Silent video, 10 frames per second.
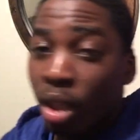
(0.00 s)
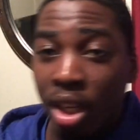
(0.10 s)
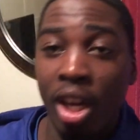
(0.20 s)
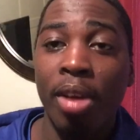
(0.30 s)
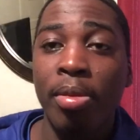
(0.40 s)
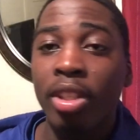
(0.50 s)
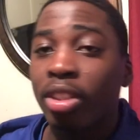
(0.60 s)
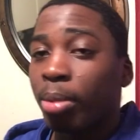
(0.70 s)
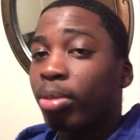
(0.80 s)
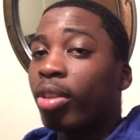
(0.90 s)

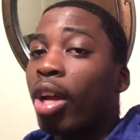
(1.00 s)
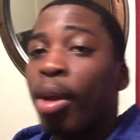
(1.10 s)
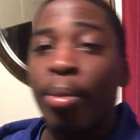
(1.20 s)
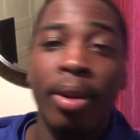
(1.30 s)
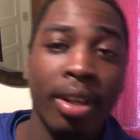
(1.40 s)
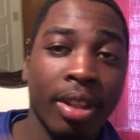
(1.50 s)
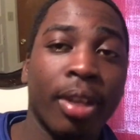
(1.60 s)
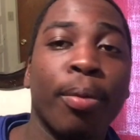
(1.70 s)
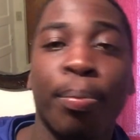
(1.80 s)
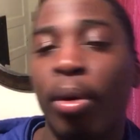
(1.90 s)
comment, subscribe, hit
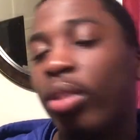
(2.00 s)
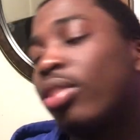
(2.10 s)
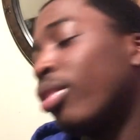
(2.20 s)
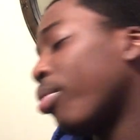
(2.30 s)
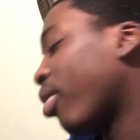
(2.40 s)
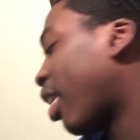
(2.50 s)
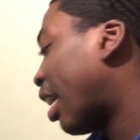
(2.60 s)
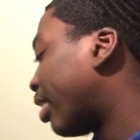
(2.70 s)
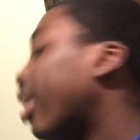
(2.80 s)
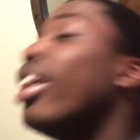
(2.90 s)
the post
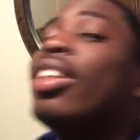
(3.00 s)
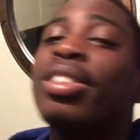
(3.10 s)
notification